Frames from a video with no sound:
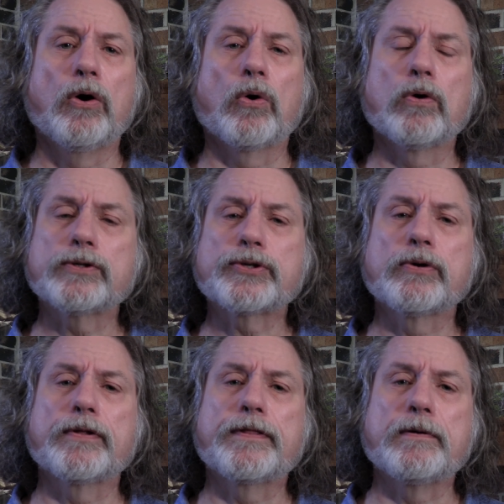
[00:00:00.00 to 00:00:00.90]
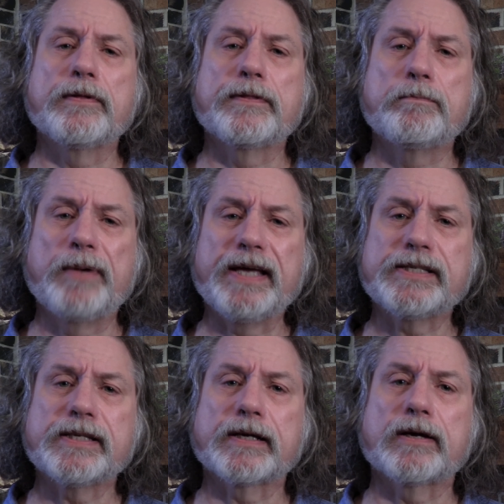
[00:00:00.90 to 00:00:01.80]
Also, the
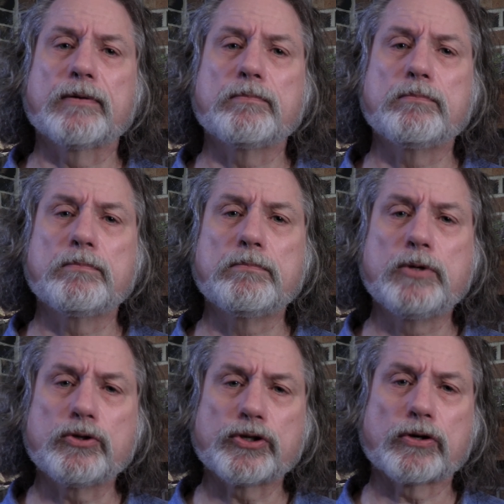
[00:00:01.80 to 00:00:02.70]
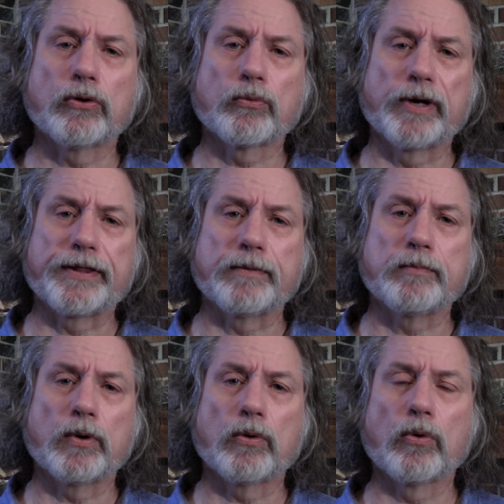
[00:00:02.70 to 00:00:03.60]
basic musical
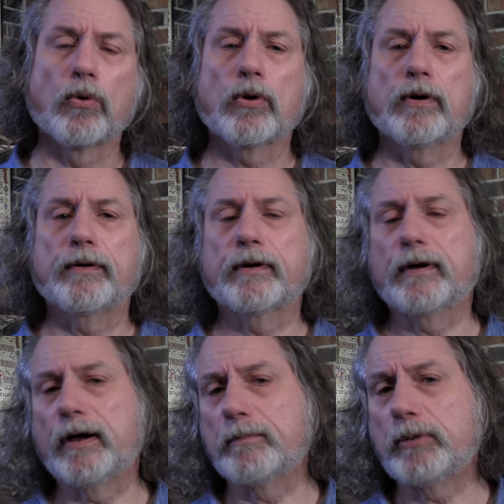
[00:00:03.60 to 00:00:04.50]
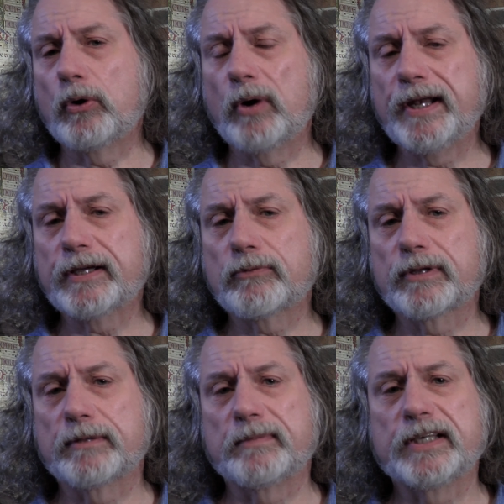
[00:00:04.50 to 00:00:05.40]
rhythm or poetic
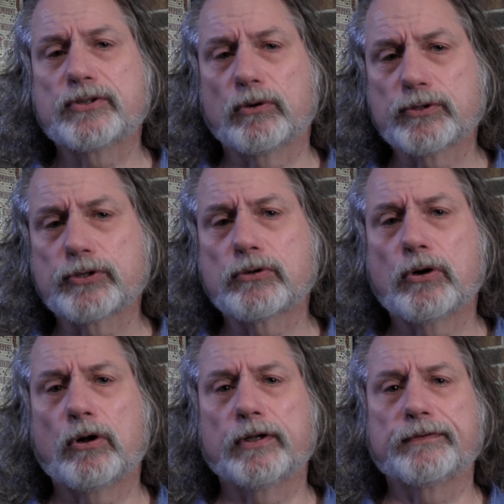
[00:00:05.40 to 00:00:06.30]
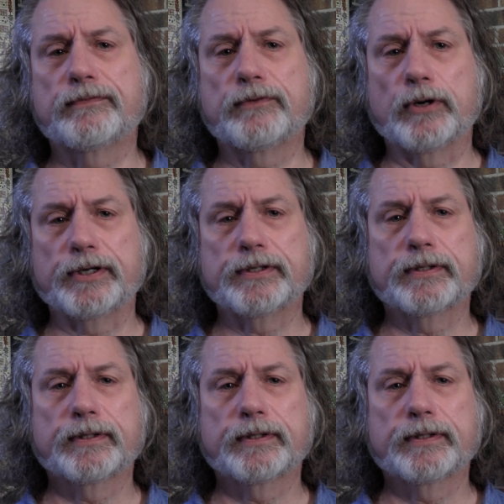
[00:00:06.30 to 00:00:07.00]
rhythm is also called a foot.